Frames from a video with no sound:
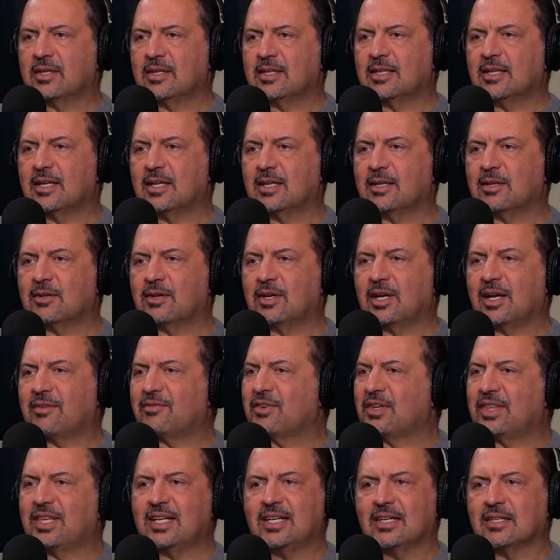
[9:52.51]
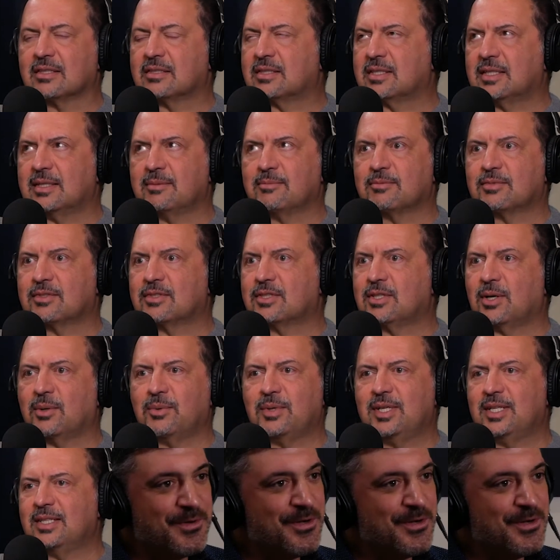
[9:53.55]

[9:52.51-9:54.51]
Everything else seems so easy.